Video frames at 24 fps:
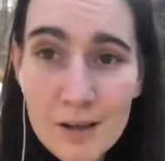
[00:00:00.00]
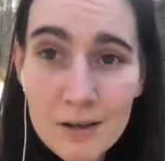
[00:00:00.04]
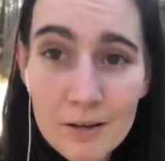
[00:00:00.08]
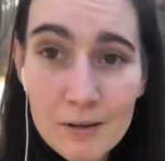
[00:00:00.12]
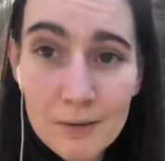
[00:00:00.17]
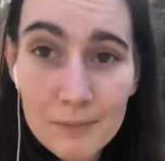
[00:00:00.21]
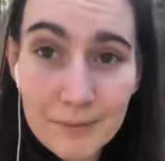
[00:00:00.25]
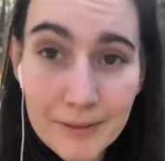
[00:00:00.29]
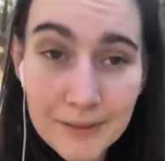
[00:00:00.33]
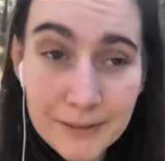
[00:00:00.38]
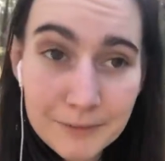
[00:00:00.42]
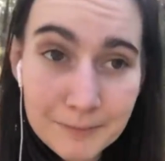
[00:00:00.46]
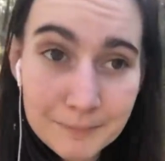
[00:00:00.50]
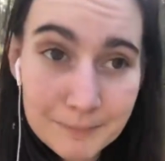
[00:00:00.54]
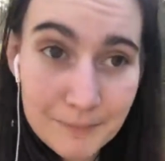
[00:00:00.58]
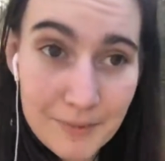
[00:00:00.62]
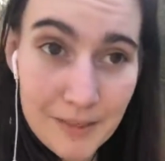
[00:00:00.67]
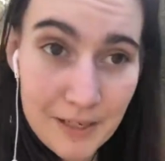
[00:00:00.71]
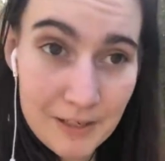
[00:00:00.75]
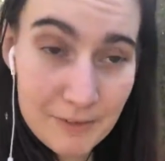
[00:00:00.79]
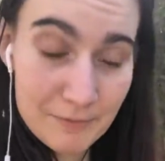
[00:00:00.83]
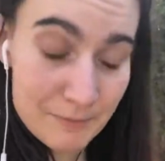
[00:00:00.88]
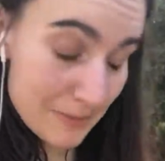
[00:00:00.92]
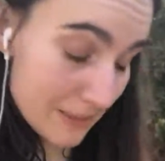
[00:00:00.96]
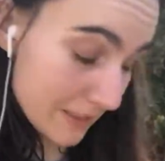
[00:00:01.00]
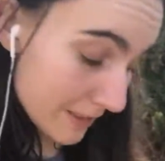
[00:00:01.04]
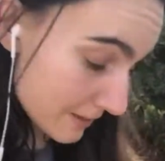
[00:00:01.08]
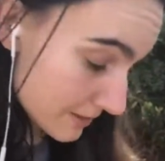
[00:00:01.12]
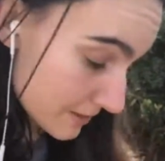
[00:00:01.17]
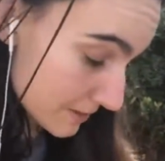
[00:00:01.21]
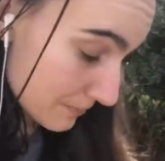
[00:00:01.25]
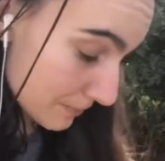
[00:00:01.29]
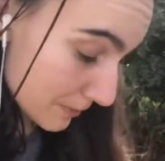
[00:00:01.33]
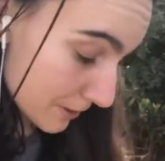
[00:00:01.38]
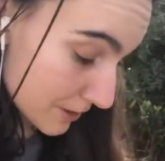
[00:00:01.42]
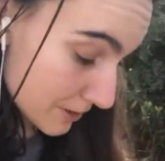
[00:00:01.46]
Well, I've made it to
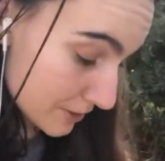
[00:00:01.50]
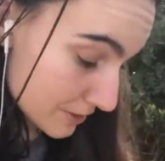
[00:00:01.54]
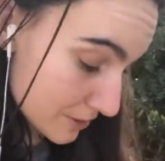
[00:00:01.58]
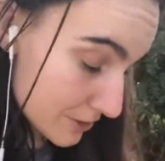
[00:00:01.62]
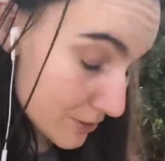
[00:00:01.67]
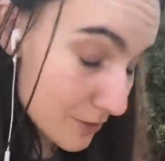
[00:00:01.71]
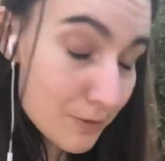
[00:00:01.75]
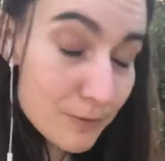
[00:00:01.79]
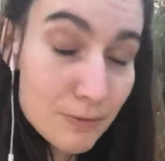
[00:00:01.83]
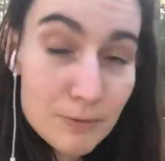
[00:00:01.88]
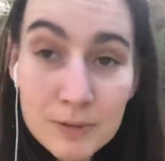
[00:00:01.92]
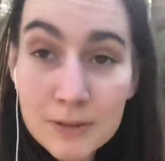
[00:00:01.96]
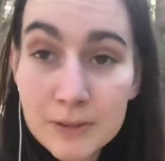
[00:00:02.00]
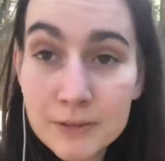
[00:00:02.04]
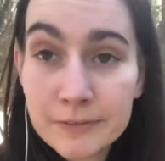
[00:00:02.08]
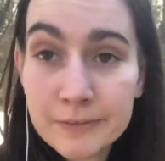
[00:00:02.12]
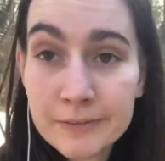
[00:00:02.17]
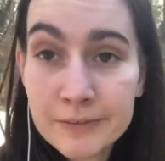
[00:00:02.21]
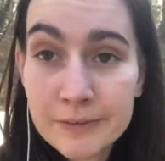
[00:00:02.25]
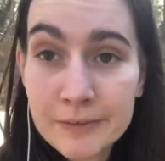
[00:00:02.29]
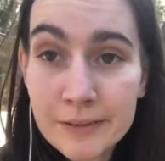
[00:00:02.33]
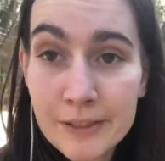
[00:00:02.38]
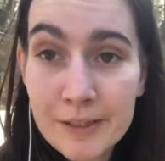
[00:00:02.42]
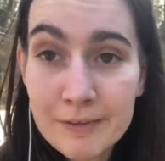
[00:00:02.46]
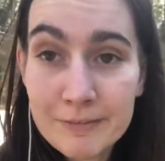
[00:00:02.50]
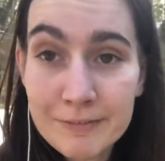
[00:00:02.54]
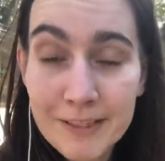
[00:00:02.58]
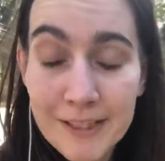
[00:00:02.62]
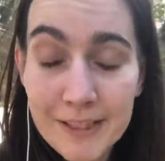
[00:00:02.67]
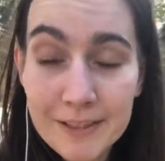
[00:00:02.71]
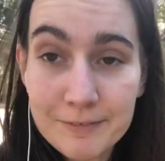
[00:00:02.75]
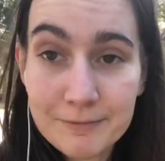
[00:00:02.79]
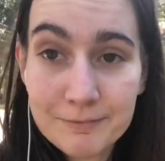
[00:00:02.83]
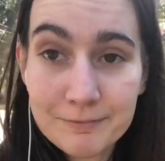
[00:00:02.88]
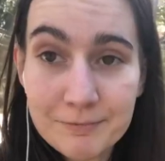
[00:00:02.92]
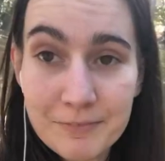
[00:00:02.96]
part 2 of like
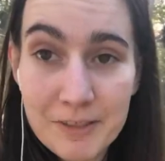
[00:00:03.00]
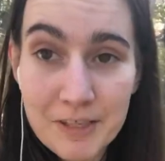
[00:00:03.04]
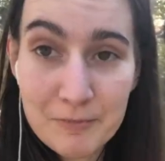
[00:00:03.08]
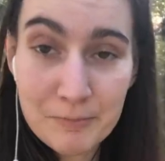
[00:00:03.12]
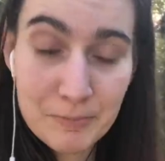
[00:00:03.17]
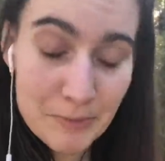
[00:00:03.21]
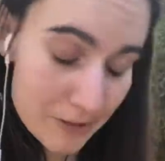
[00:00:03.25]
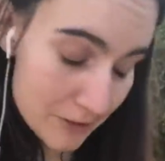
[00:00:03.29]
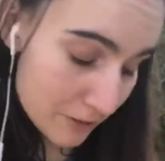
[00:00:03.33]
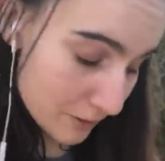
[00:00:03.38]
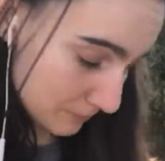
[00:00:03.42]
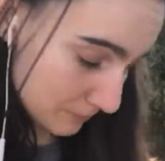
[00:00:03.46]
5 million